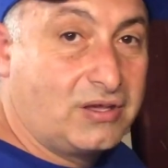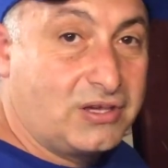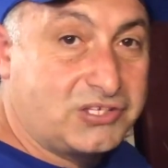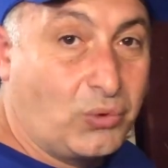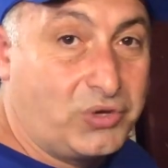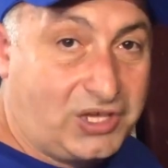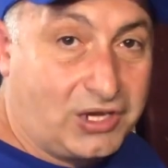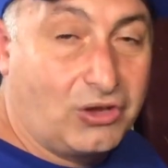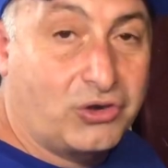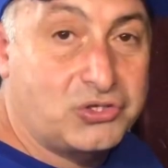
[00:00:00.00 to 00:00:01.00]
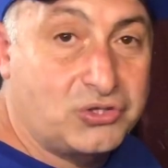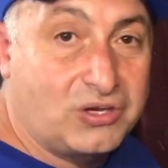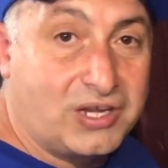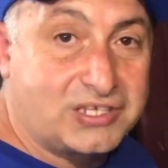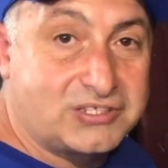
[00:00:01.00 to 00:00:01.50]
So when you get a lot of tuna
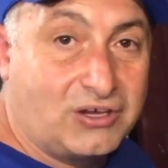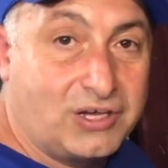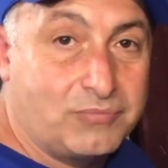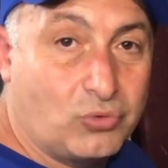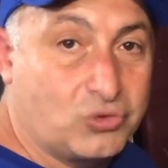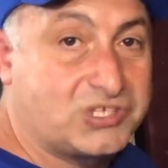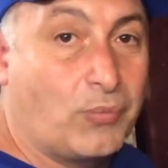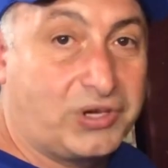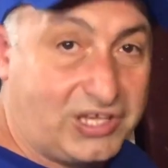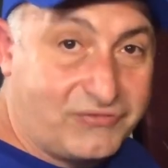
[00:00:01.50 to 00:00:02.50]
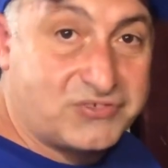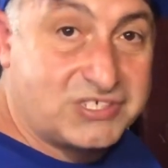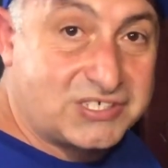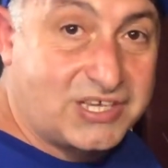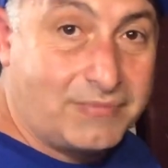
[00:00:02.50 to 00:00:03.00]
next time, or someone gifts
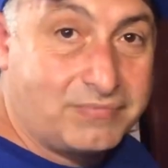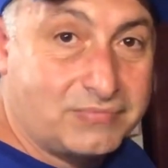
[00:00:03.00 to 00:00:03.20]
you some,